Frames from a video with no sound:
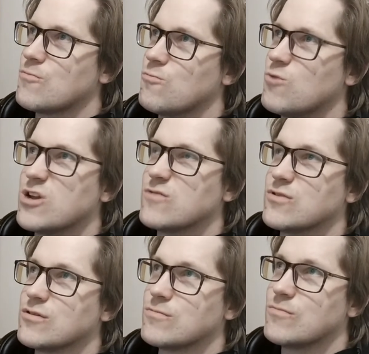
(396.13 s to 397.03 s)

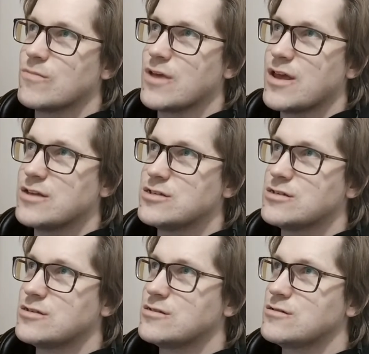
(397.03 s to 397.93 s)
whatever,
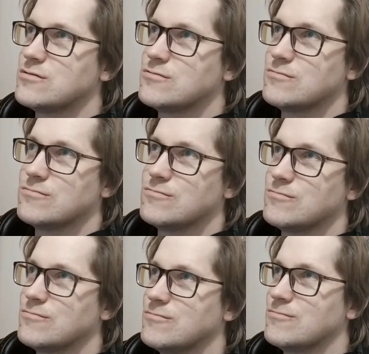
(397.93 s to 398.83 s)
H
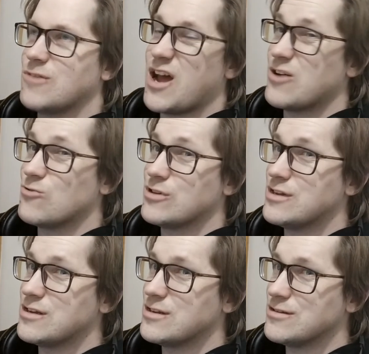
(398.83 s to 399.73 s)
high
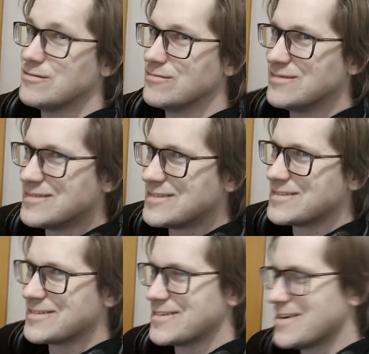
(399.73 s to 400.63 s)
quality
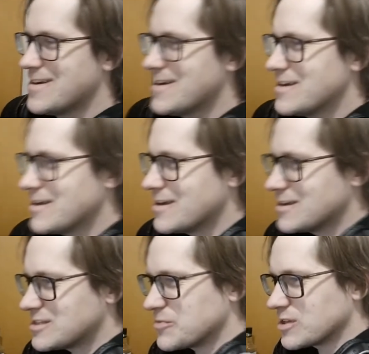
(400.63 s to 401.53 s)

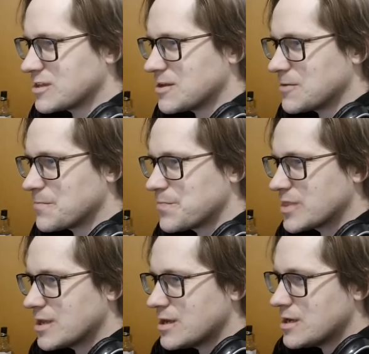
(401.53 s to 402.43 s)
something like that.
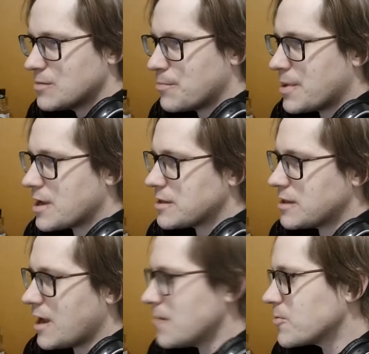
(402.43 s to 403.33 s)
But the
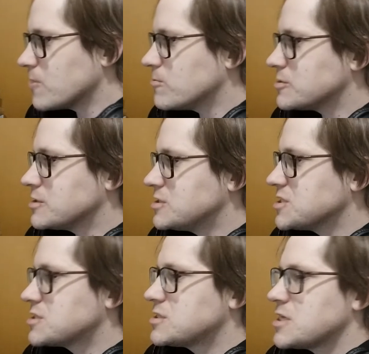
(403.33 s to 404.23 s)
handbrake-watcher
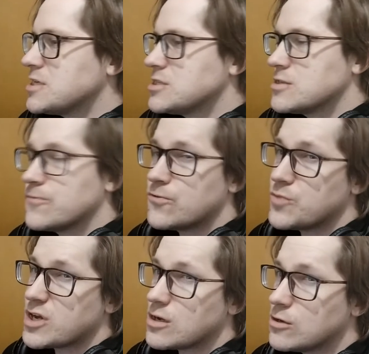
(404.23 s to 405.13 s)
just changes the
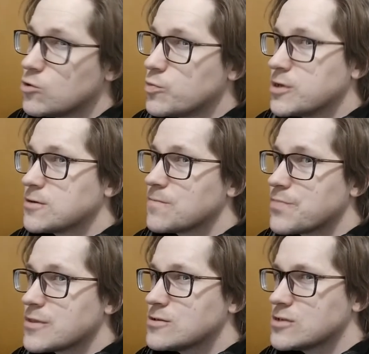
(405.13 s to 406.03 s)
format a little bit,
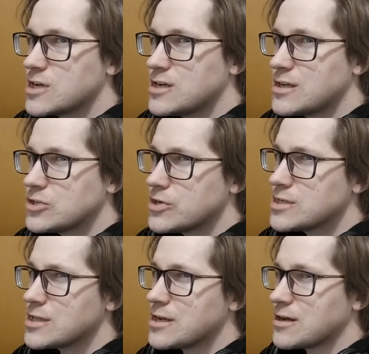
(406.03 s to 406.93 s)
so it's kind of like
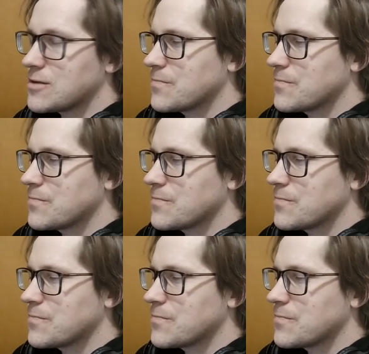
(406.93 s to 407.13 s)
translating,